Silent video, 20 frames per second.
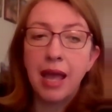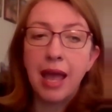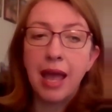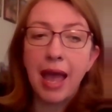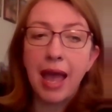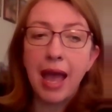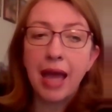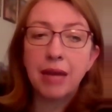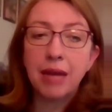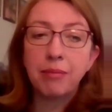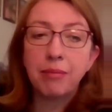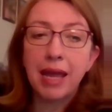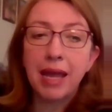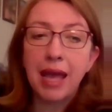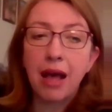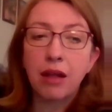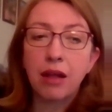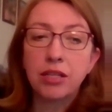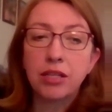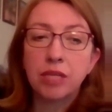And my
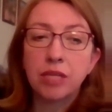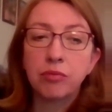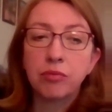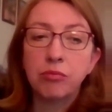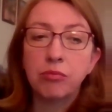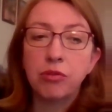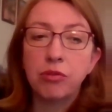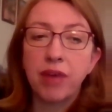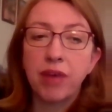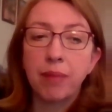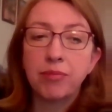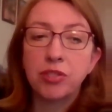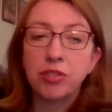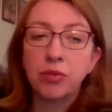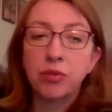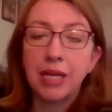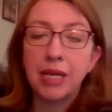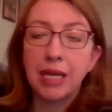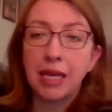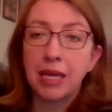alto will move up
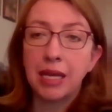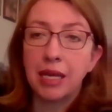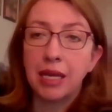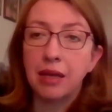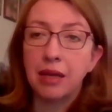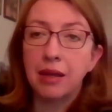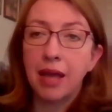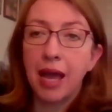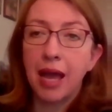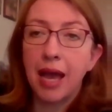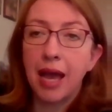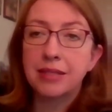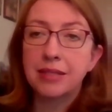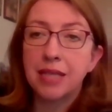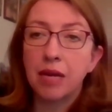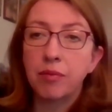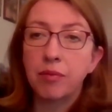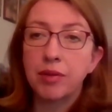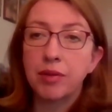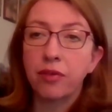to an E. As
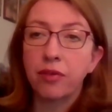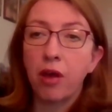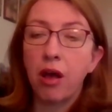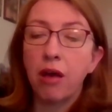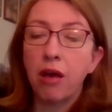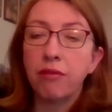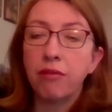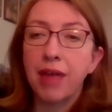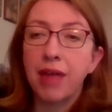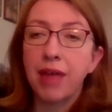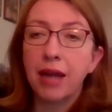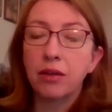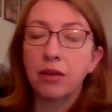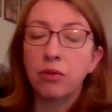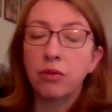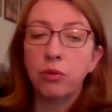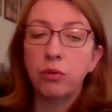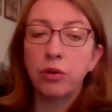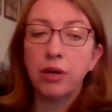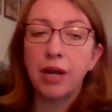I resolve that
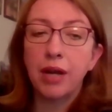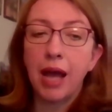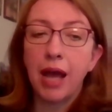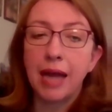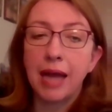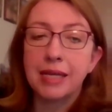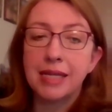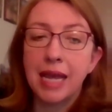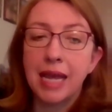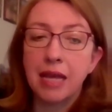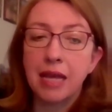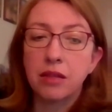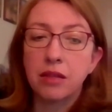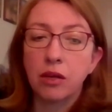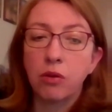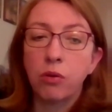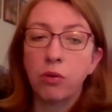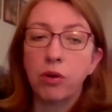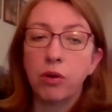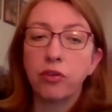chord, I take the
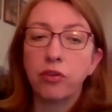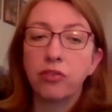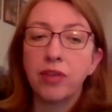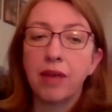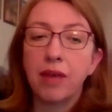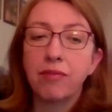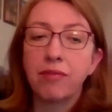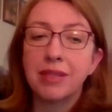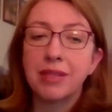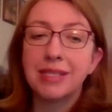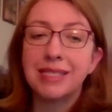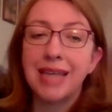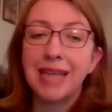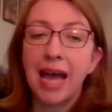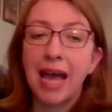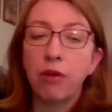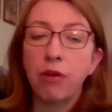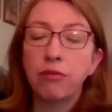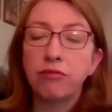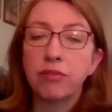chordal seventh
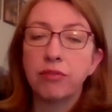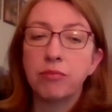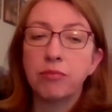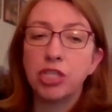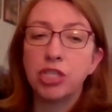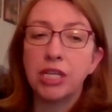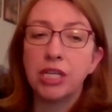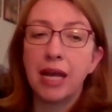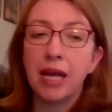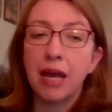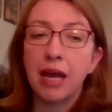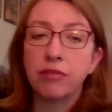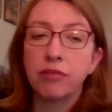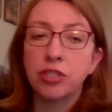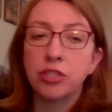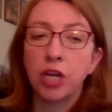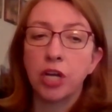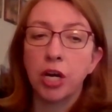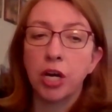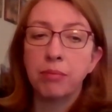down from G to F
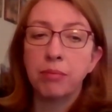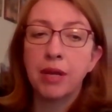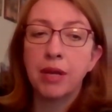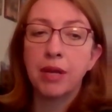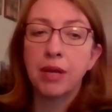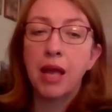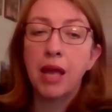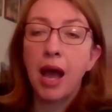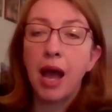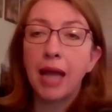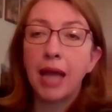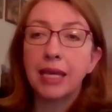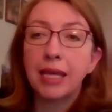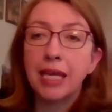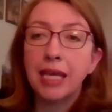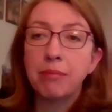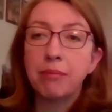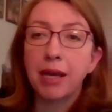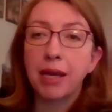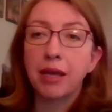sharp. I
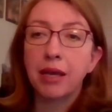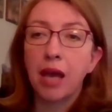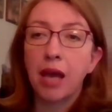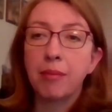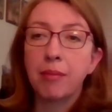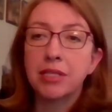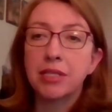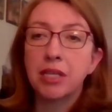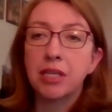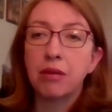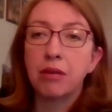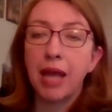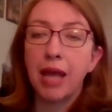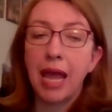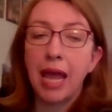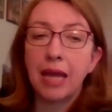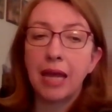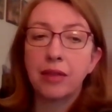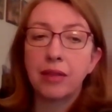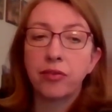keep my common tone
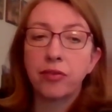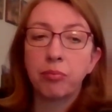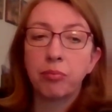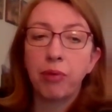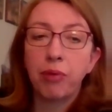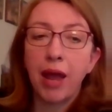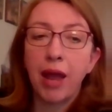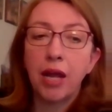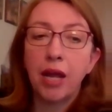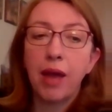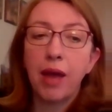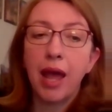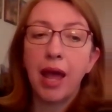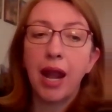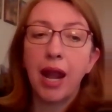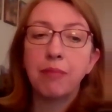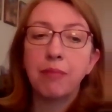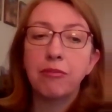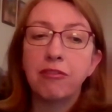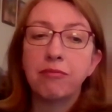A in the soprano, and
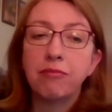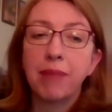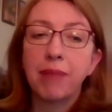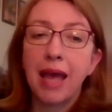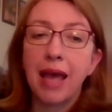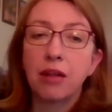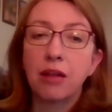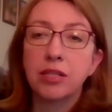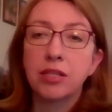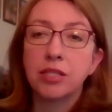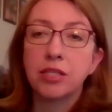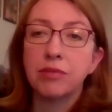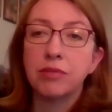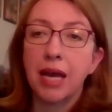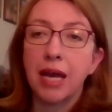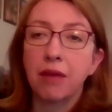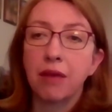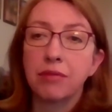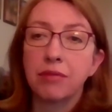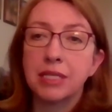I my alto
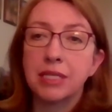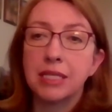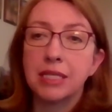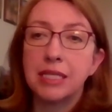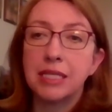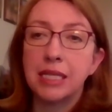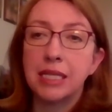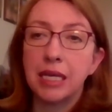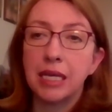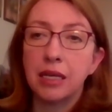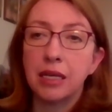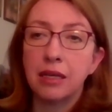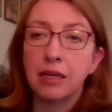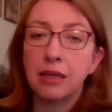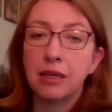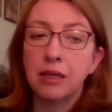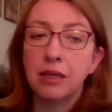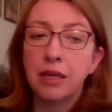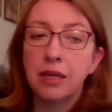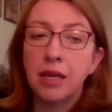down to D.
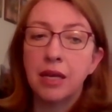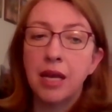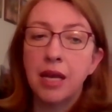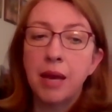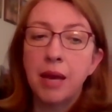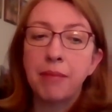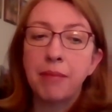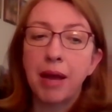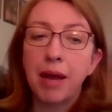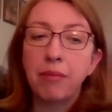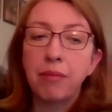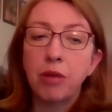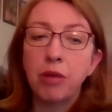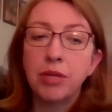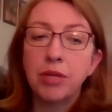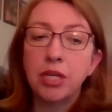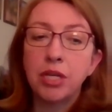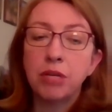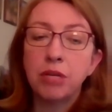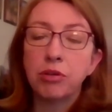My
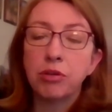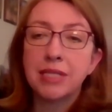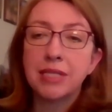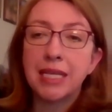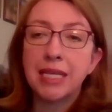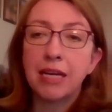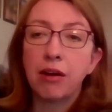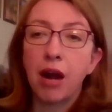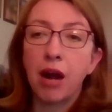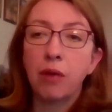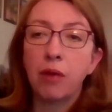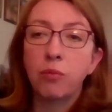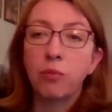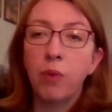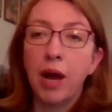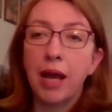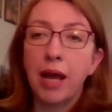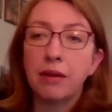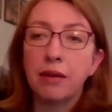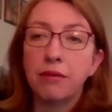Roman numerals here are
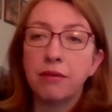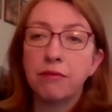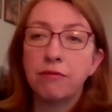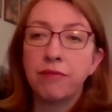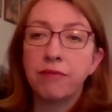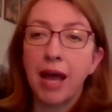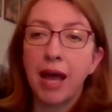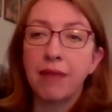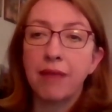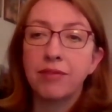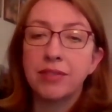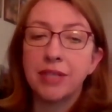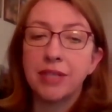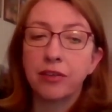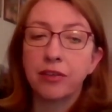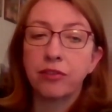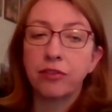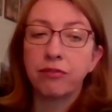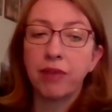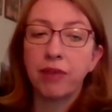1, 5,
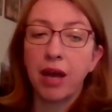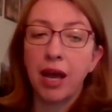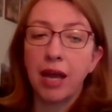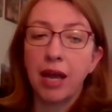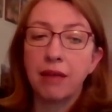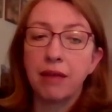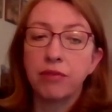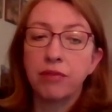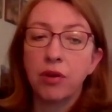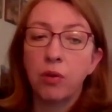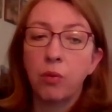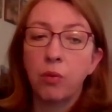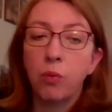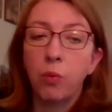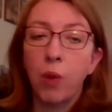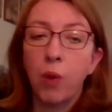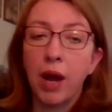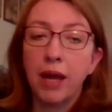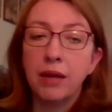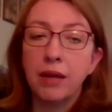6, 5,
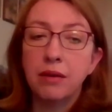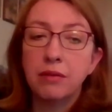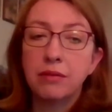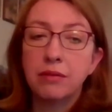1.